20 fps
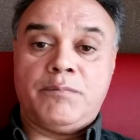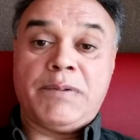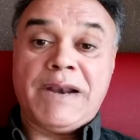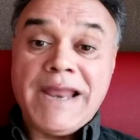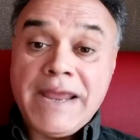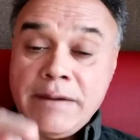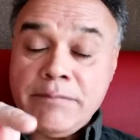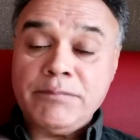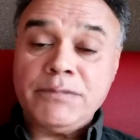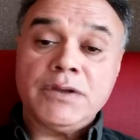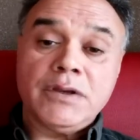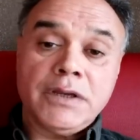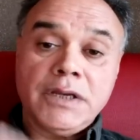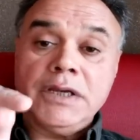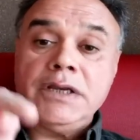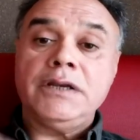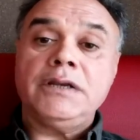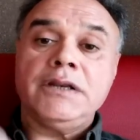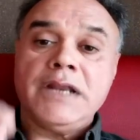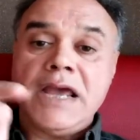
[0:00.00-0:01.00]
blamed
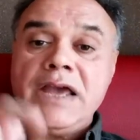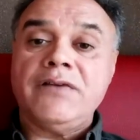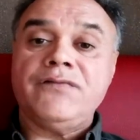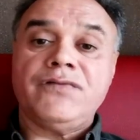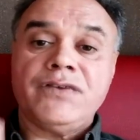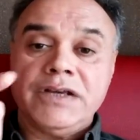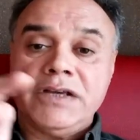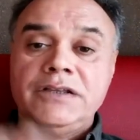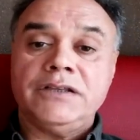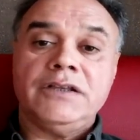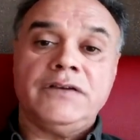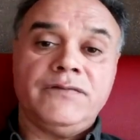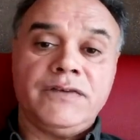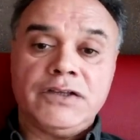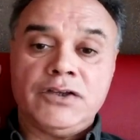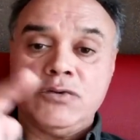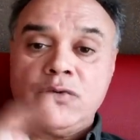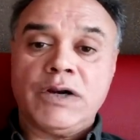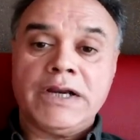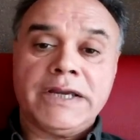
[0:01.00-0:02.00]
in every
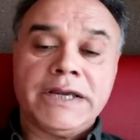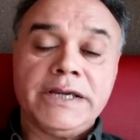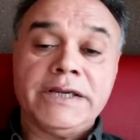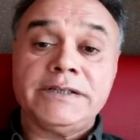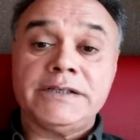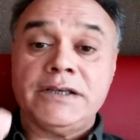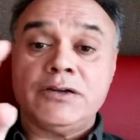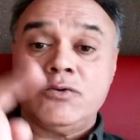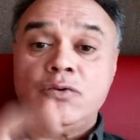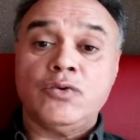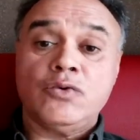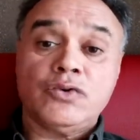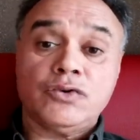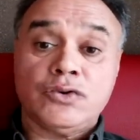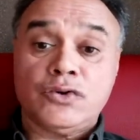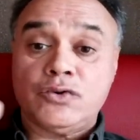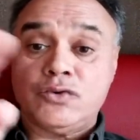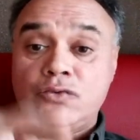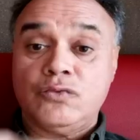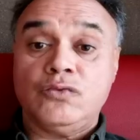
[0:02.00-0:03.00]
individual case in
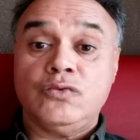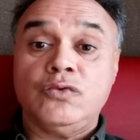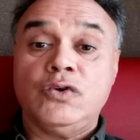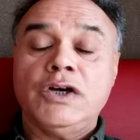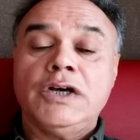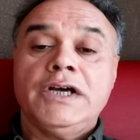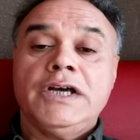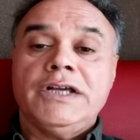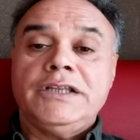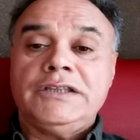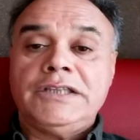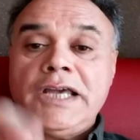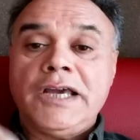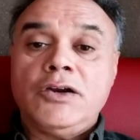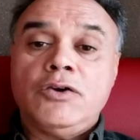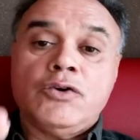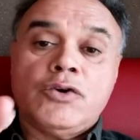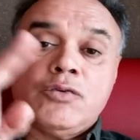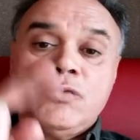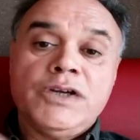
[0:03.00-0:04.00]
order to
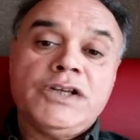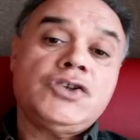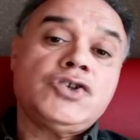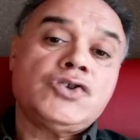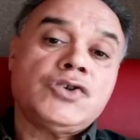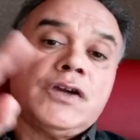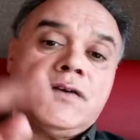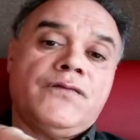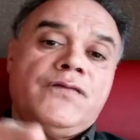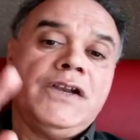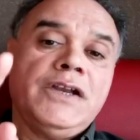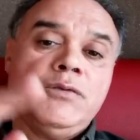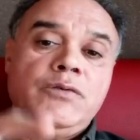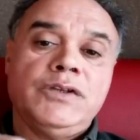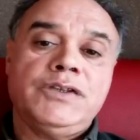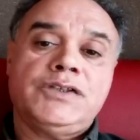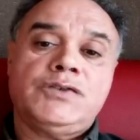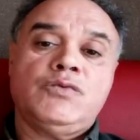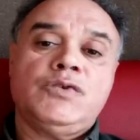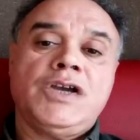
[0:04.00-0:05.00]
tailor which
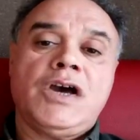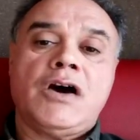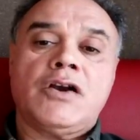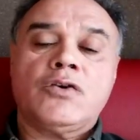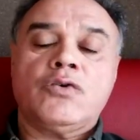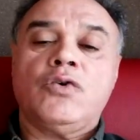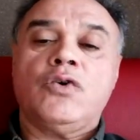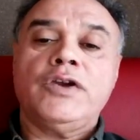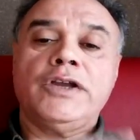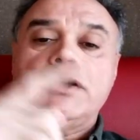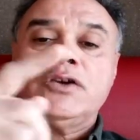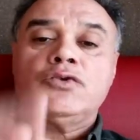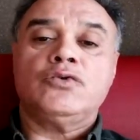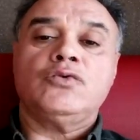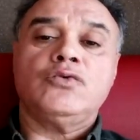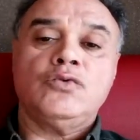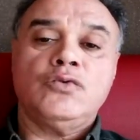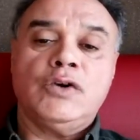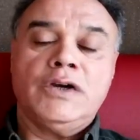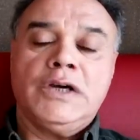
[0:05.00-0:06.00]
fluids we are going
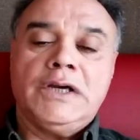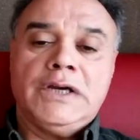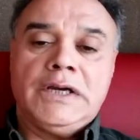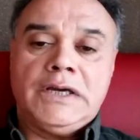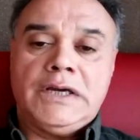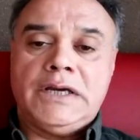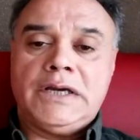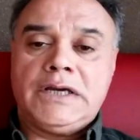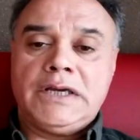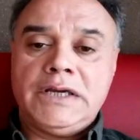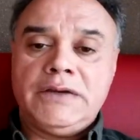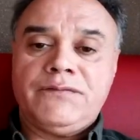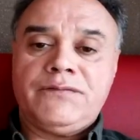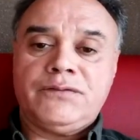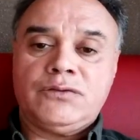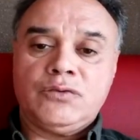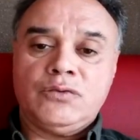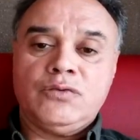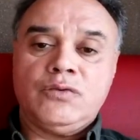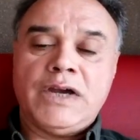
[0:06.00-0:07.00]
to
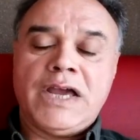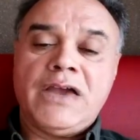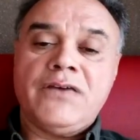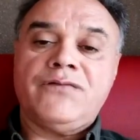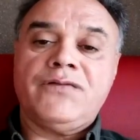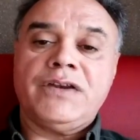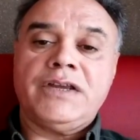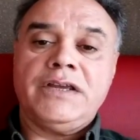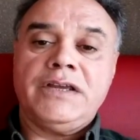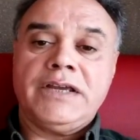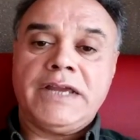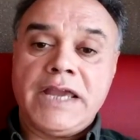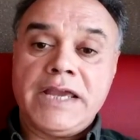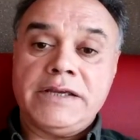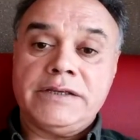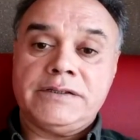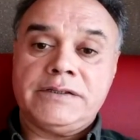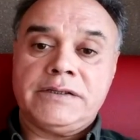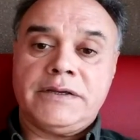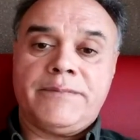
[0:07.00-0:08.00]
give to every
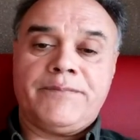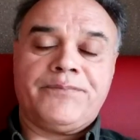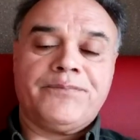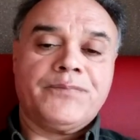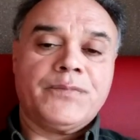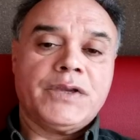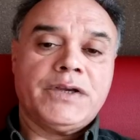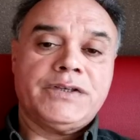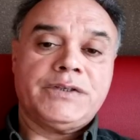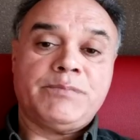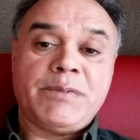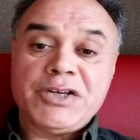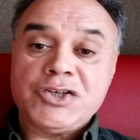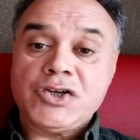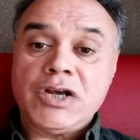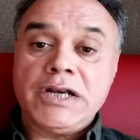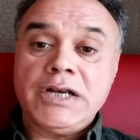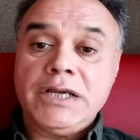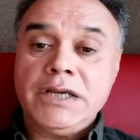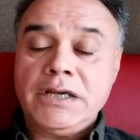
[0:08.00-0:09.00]
case,
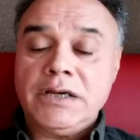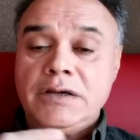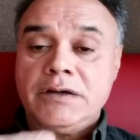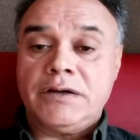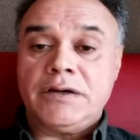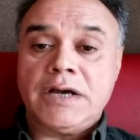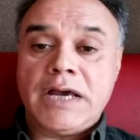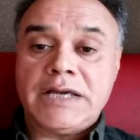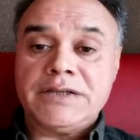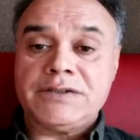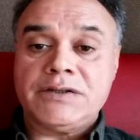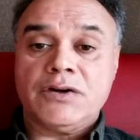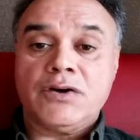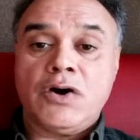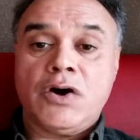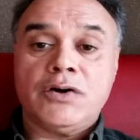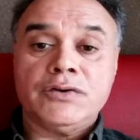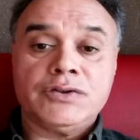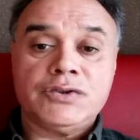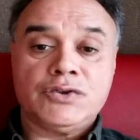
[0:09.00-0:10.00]
especially as
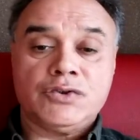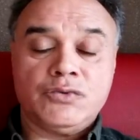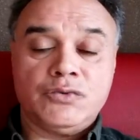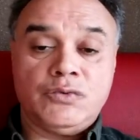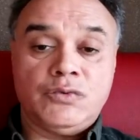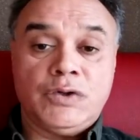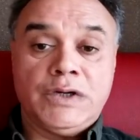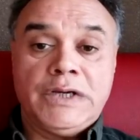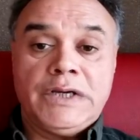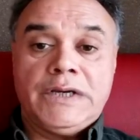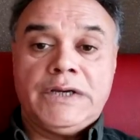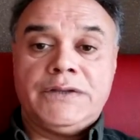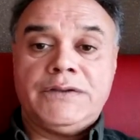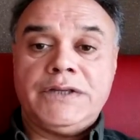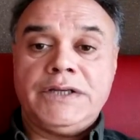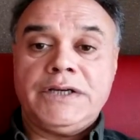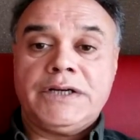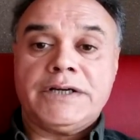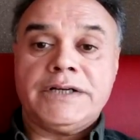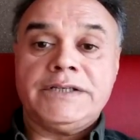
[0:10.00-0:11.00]
regards to
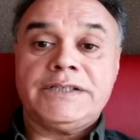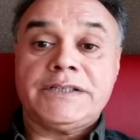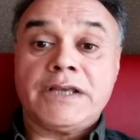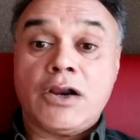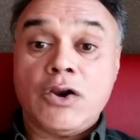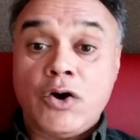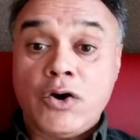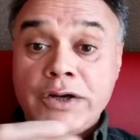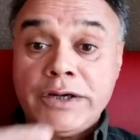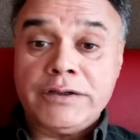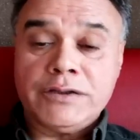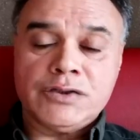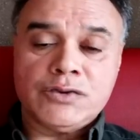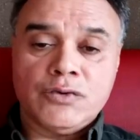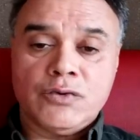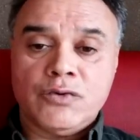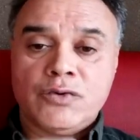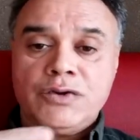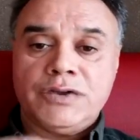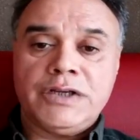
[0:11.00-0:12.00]
the crystalloids
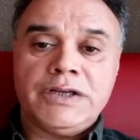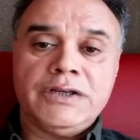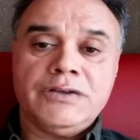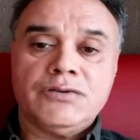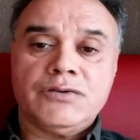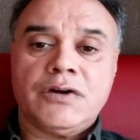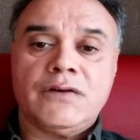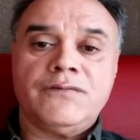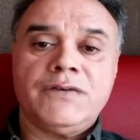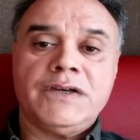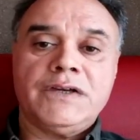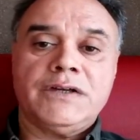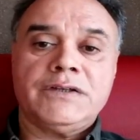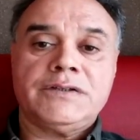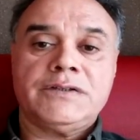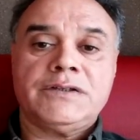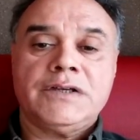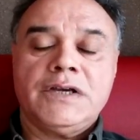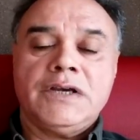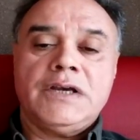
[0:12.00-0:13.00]
or the
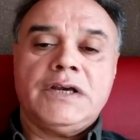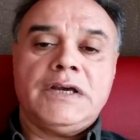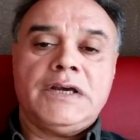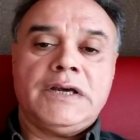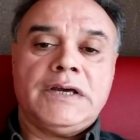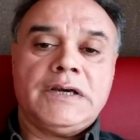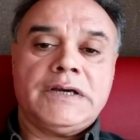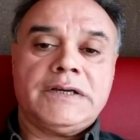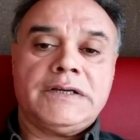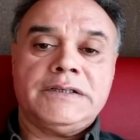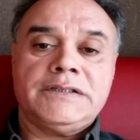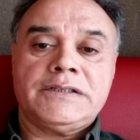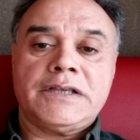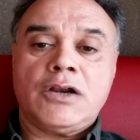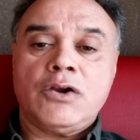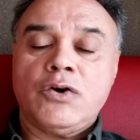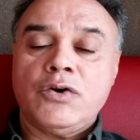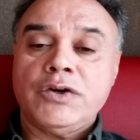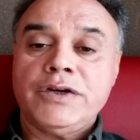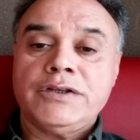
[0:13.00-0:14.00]
intravenous
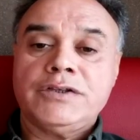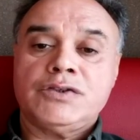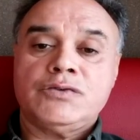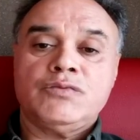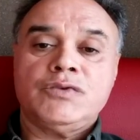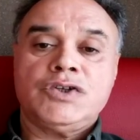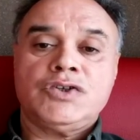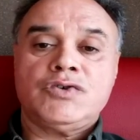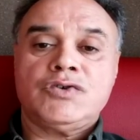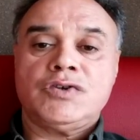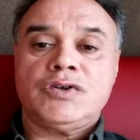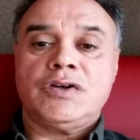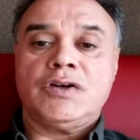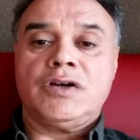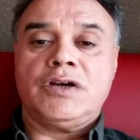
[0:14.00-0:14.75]
crystalloids which